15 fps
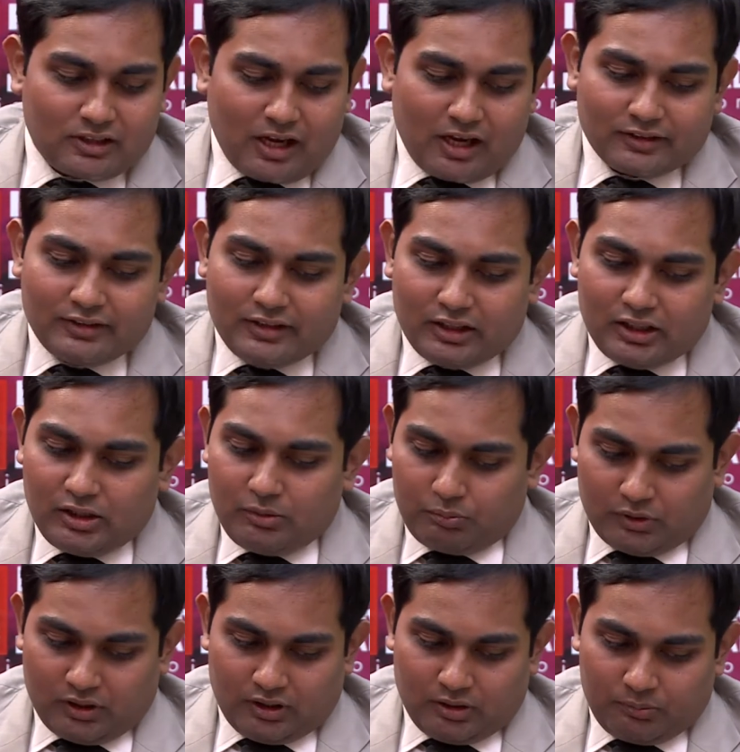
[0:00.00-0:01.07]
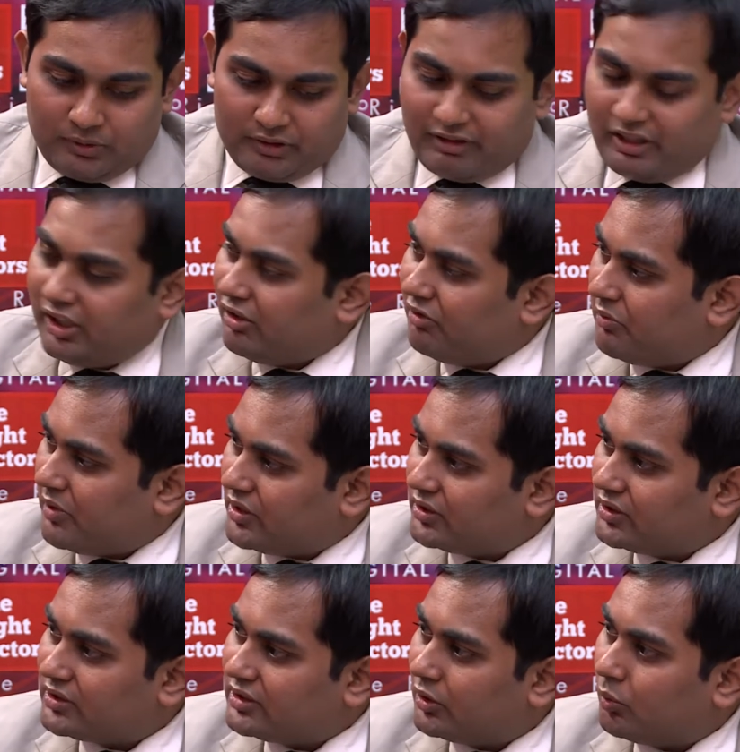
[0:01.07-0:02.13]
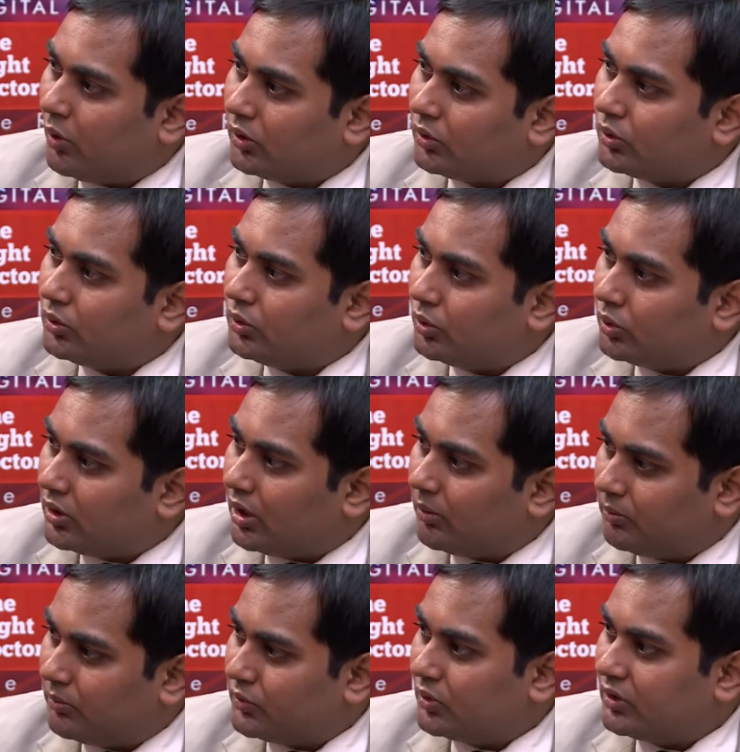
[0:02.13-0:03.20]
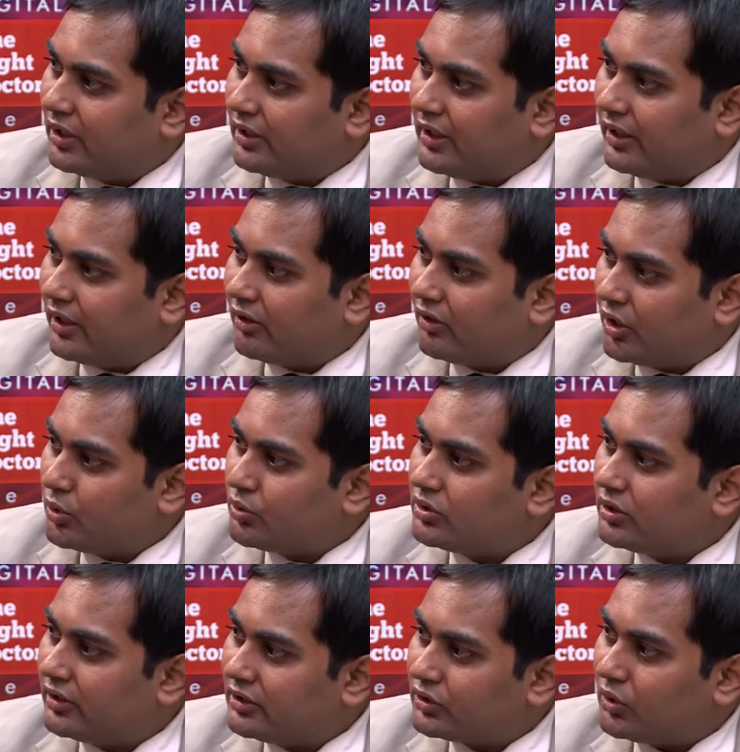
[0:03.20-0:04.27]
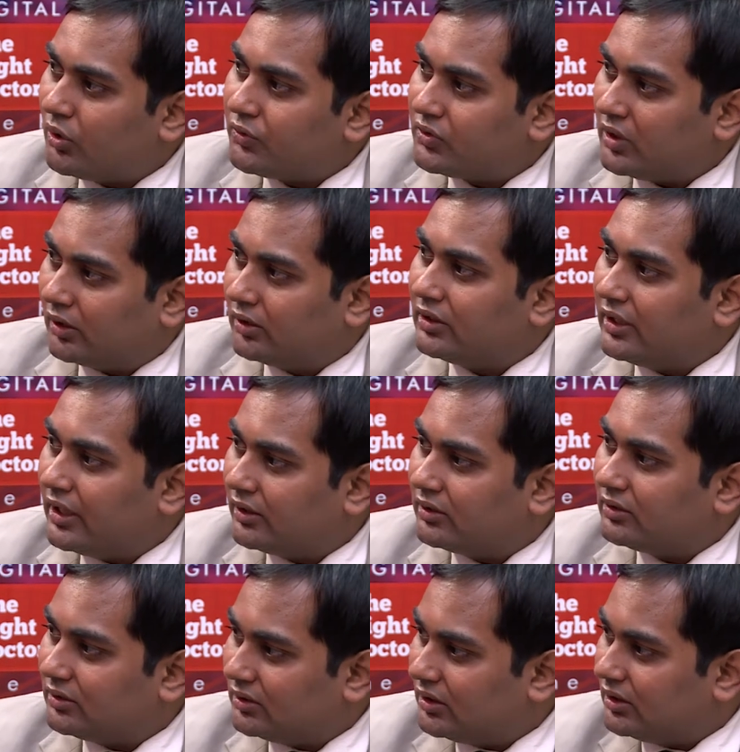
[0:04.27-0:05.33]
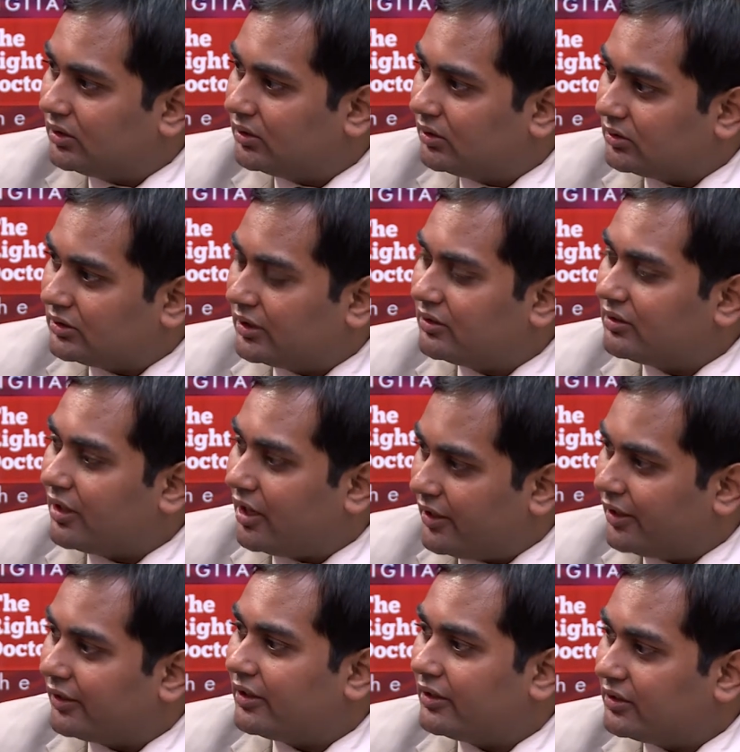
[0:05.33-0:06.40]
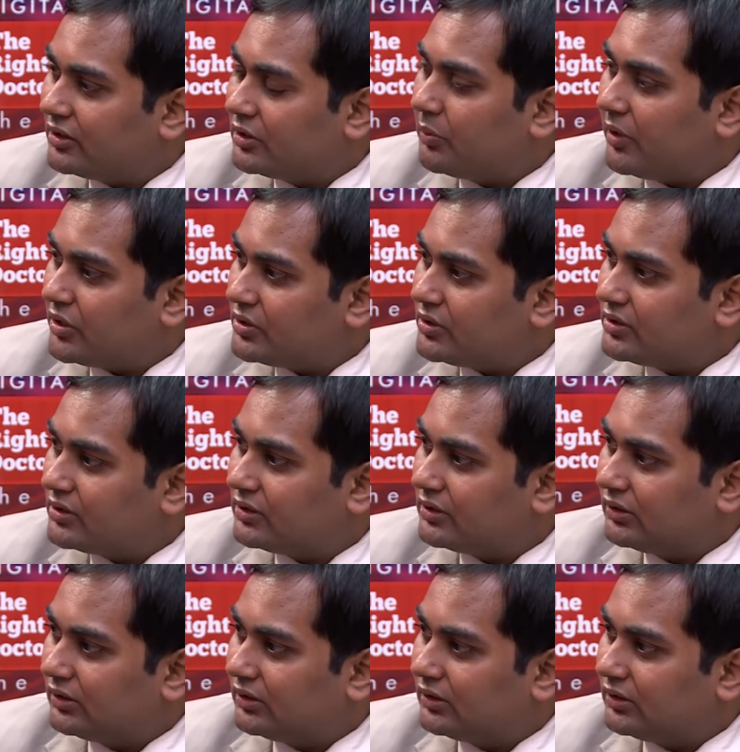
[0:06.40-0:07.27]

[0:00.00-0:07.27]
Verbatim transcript: are there any uh, preventive measures that one could look up so that they can reduce the risk of sudden death in sudden cardiac death in the patients?